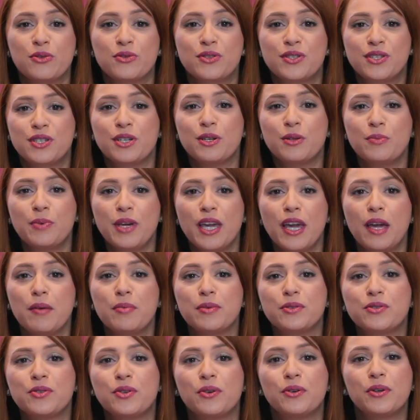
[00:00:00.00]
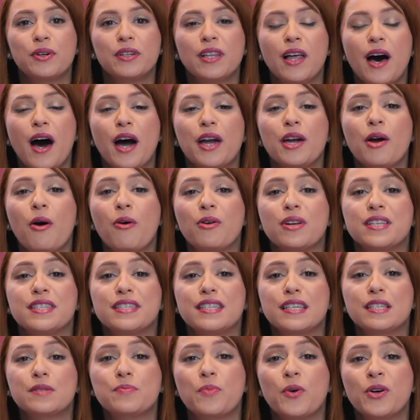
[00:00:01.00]
still be able to rely on a
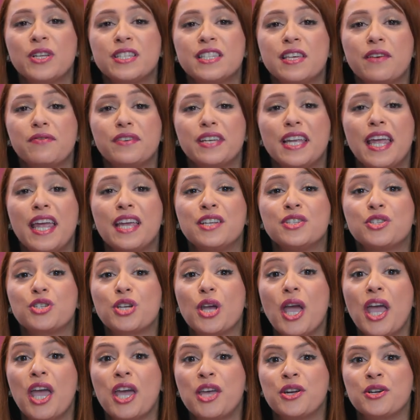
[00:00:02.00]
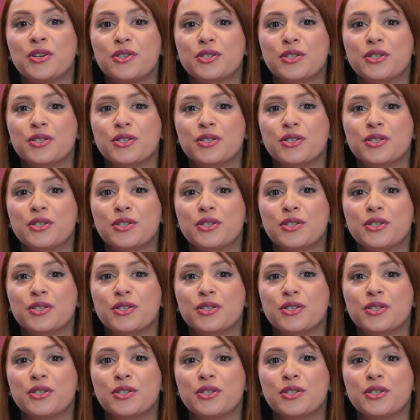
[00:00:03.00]
6.7-inch inner